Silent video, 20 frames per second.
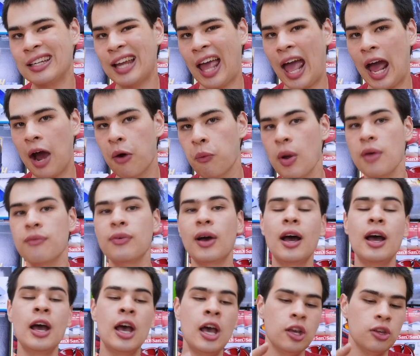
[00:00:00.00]

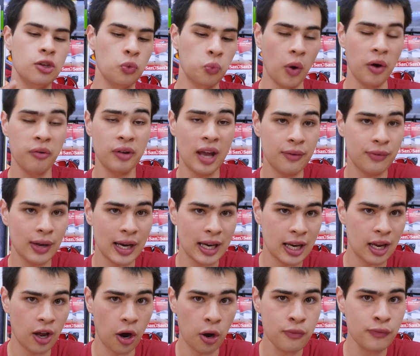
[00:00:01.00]
However, you won't have
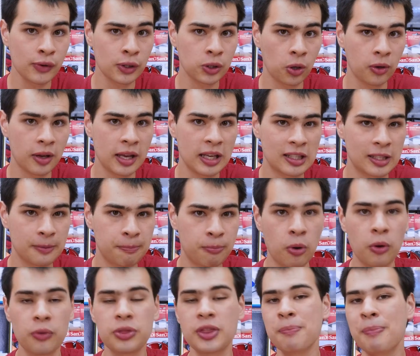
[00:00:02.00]
any overclocking
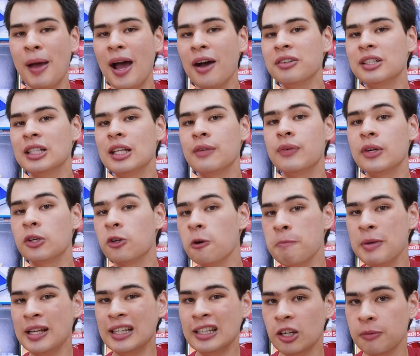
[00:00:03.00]
support. The power delivery
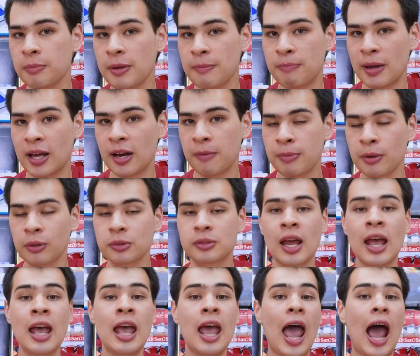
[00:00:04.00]
could be a little bit better built.
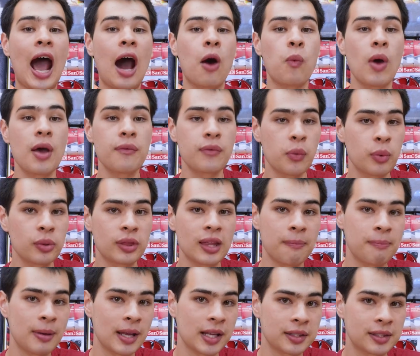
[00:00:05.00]
However, with
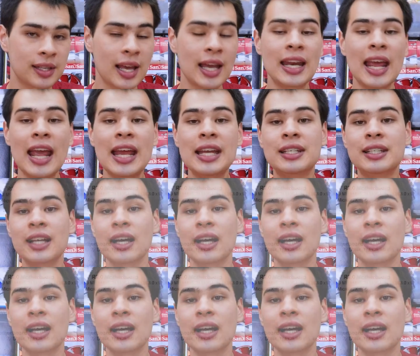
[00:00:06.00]
that being said, it